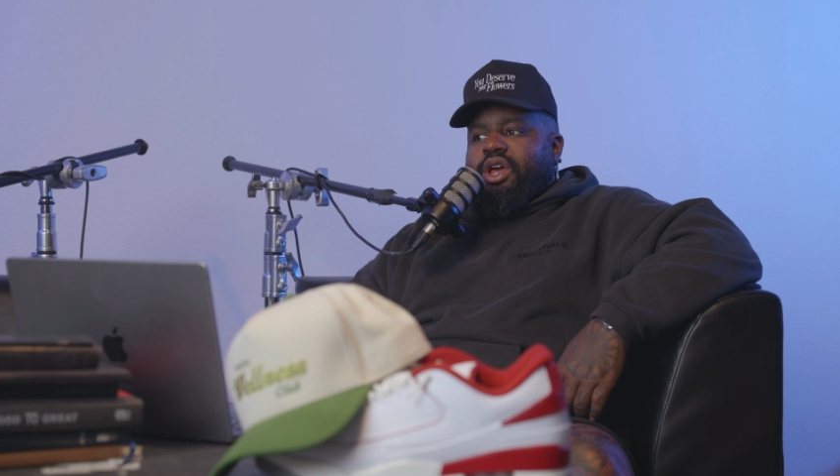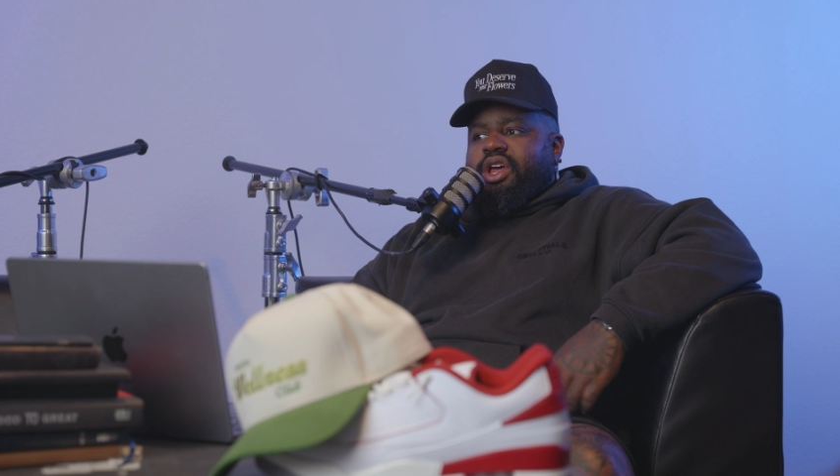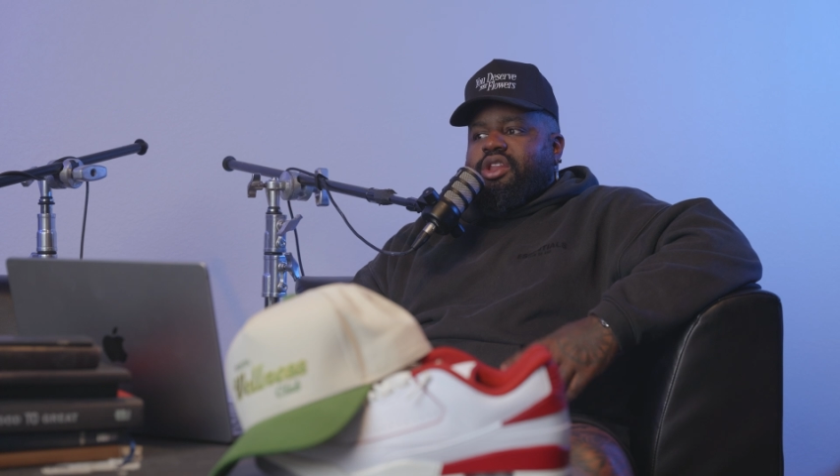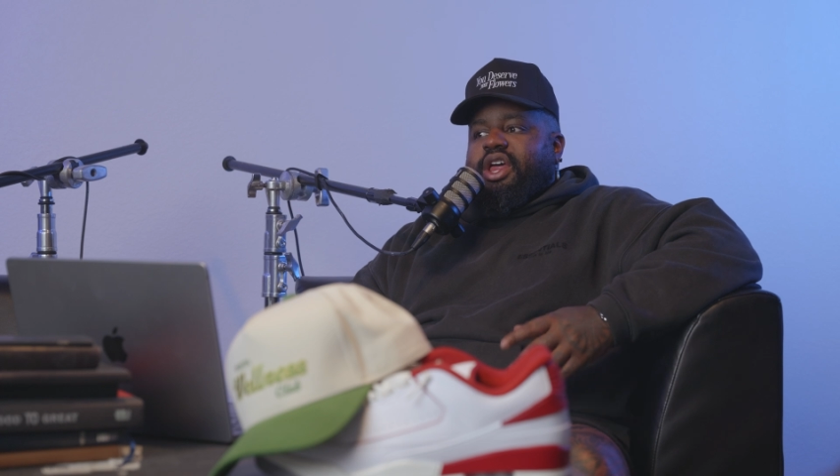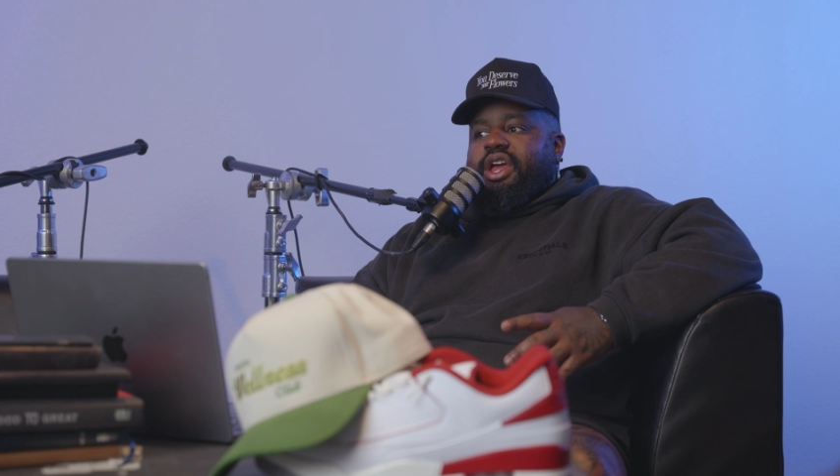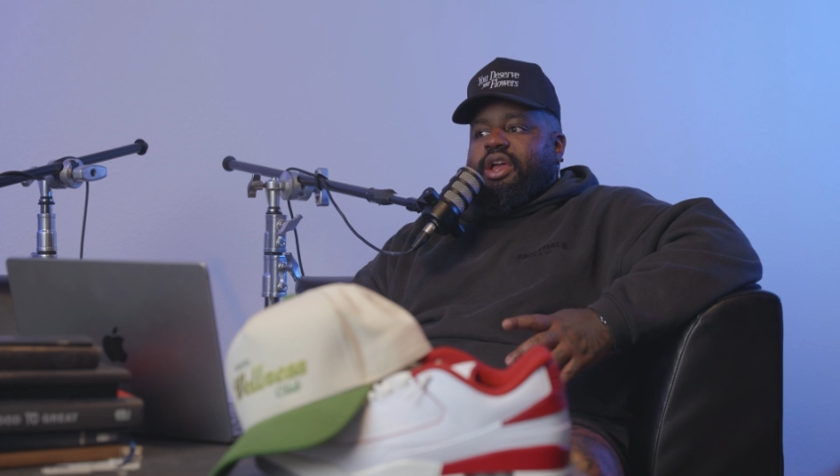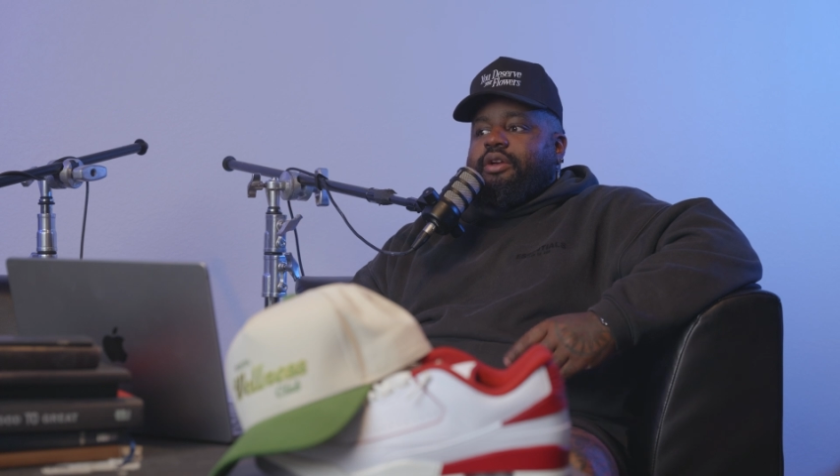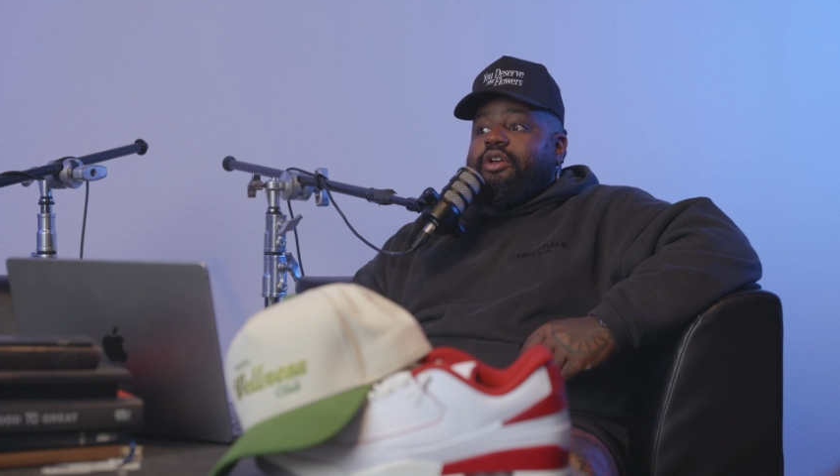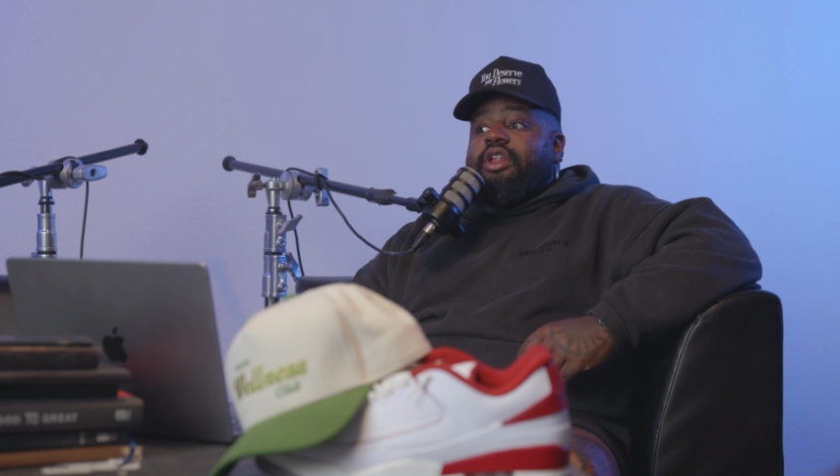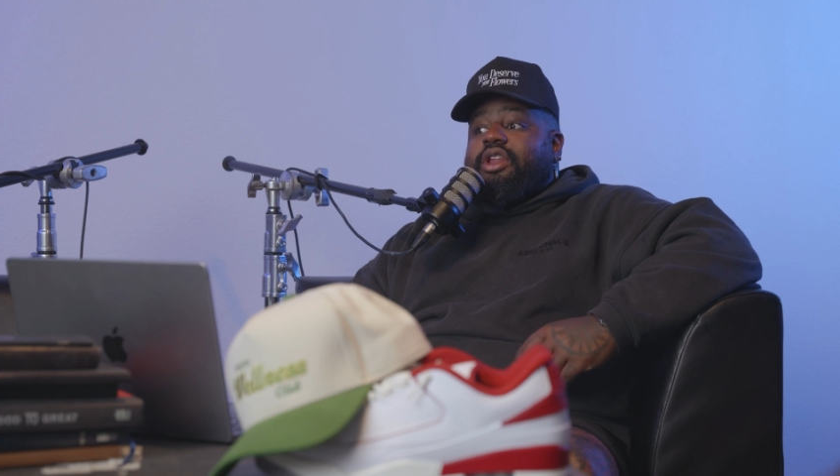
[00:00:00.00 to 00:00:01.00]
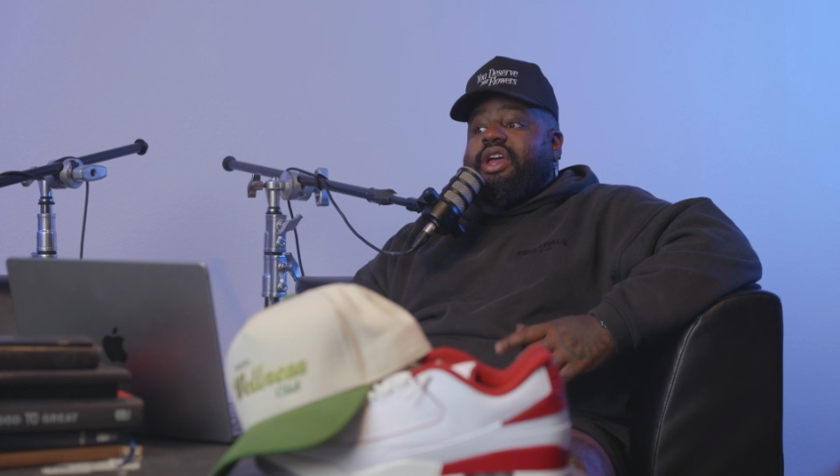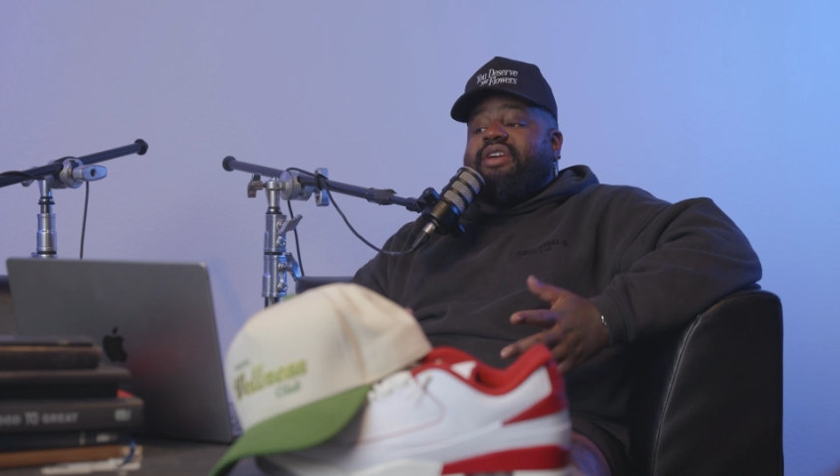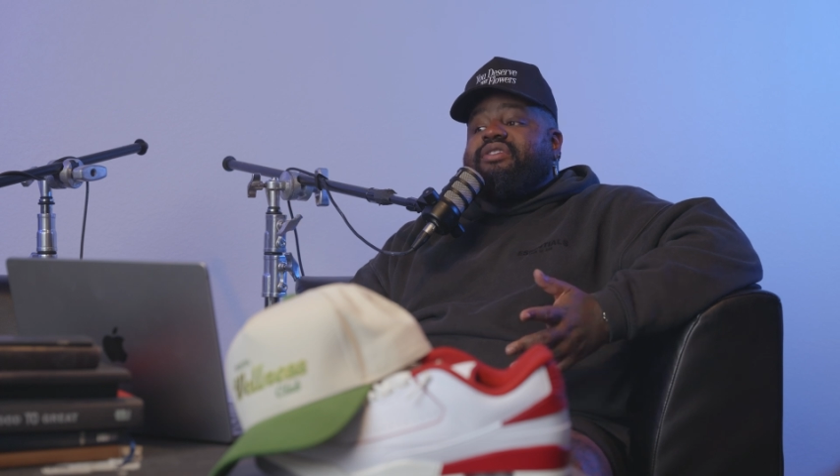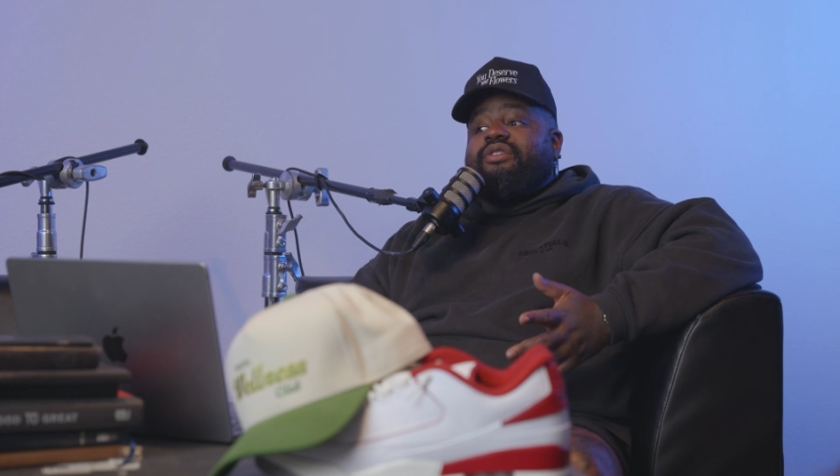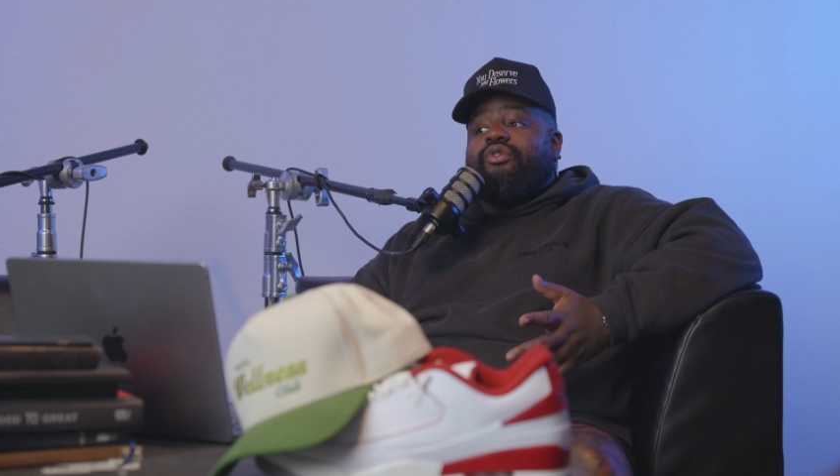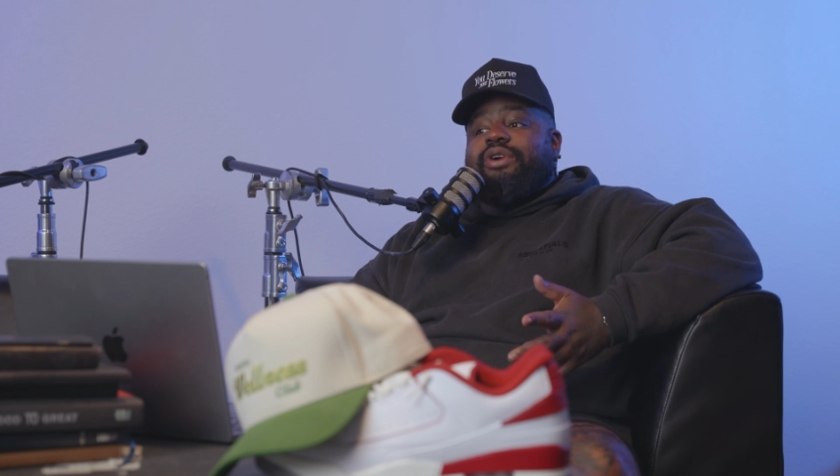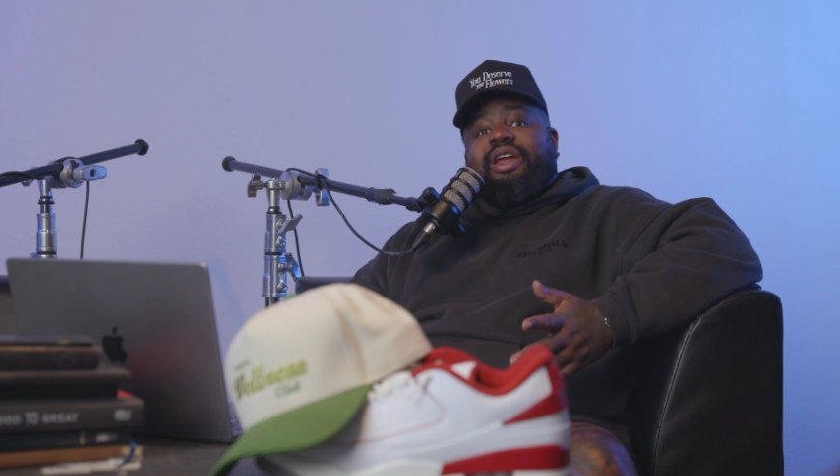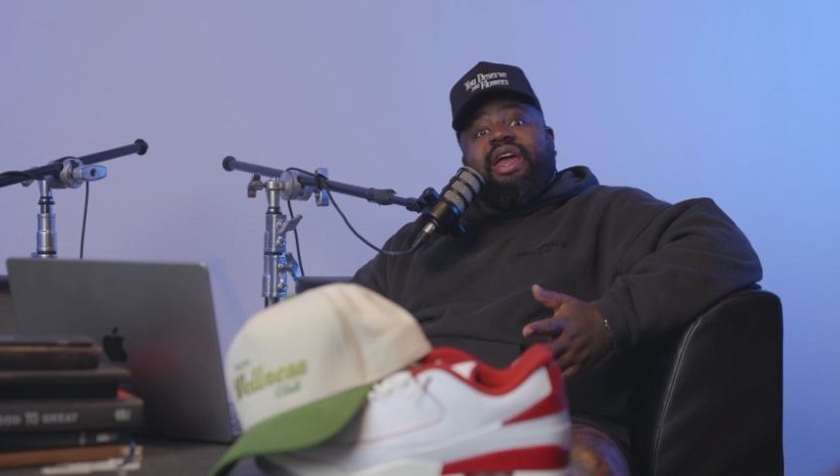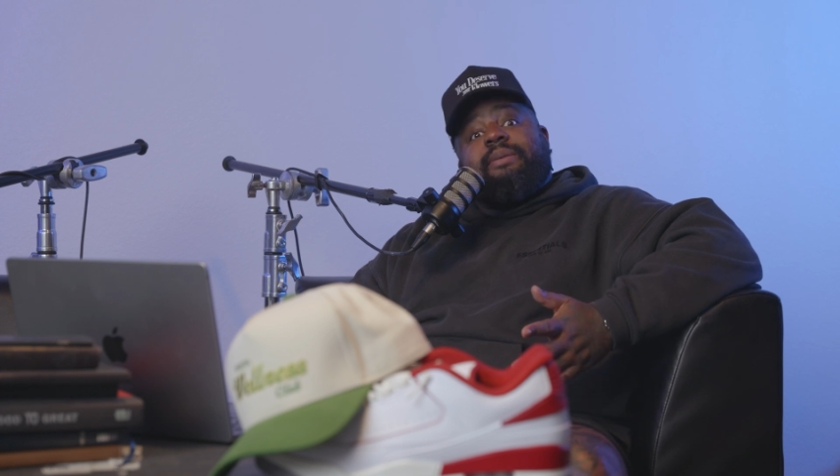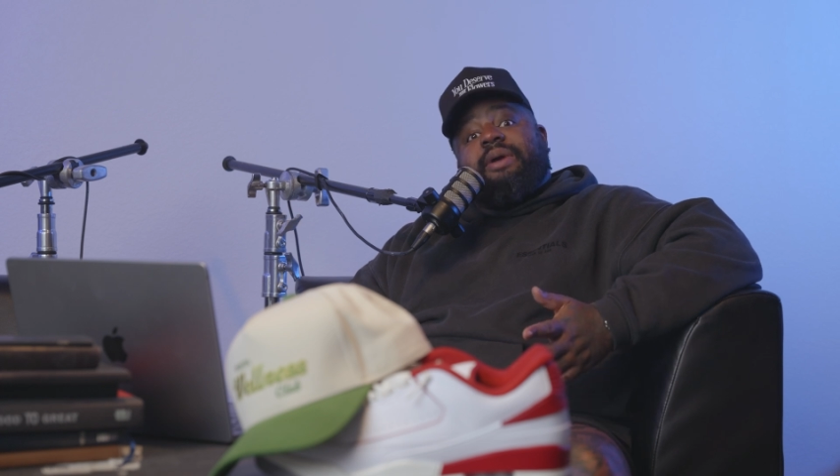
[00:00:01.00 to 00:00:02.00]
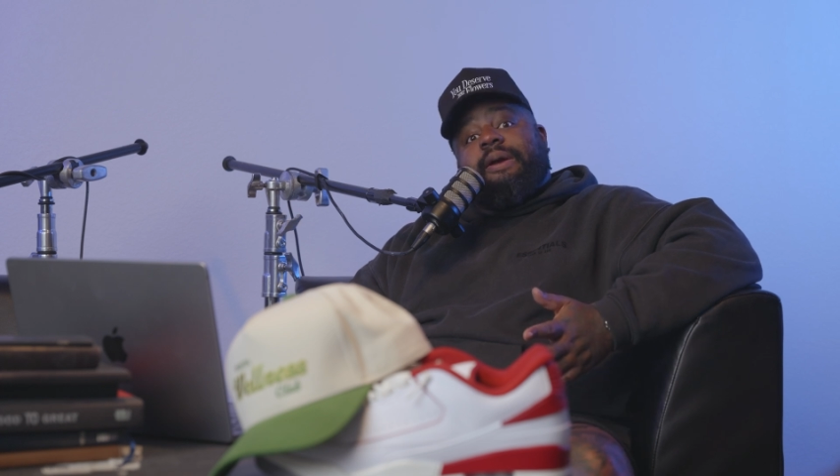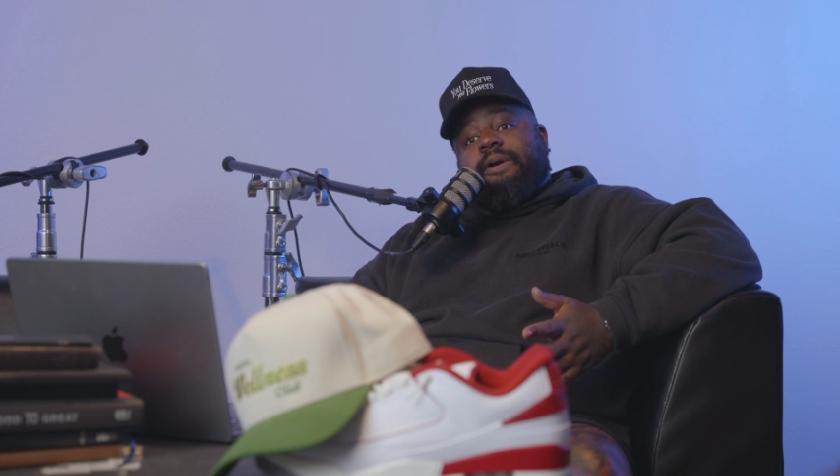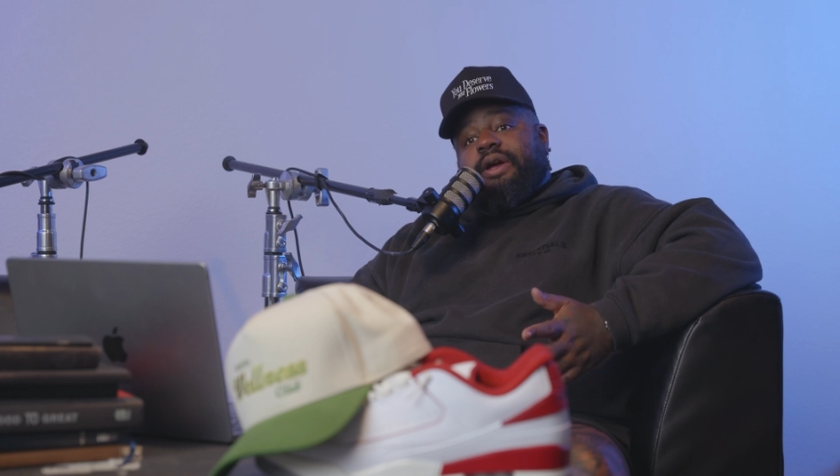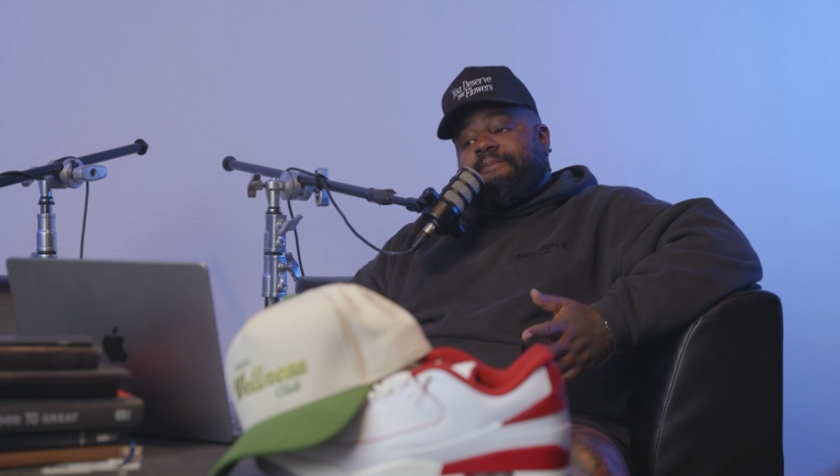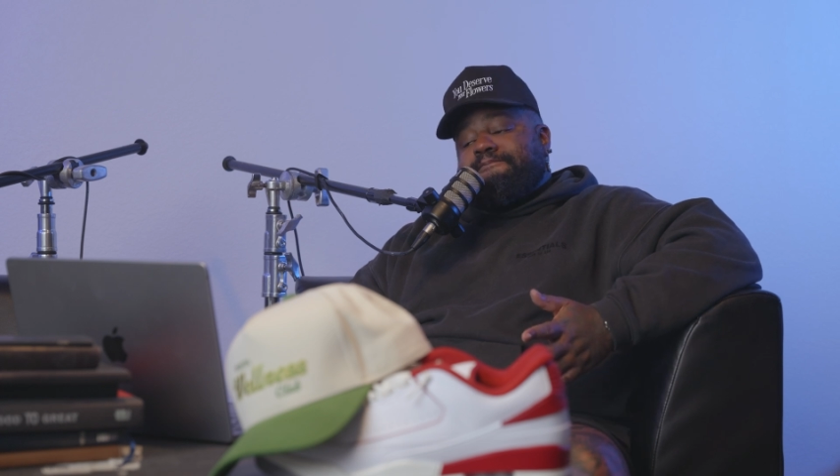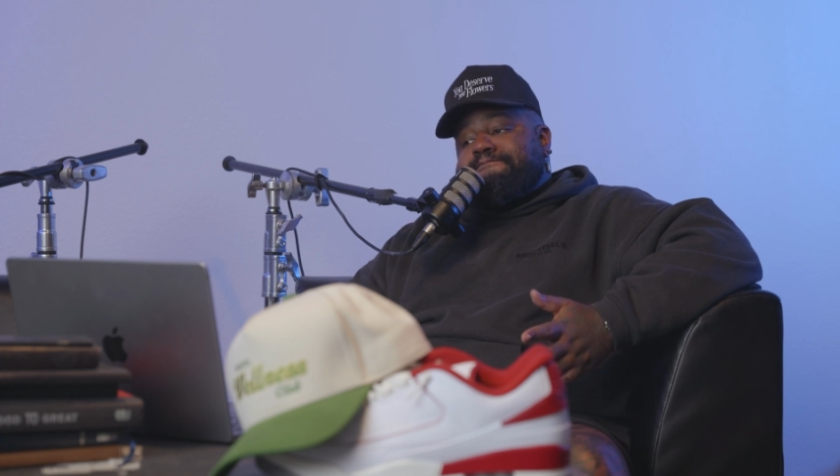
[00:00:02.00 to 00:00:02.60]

And like even if we're gaming, right?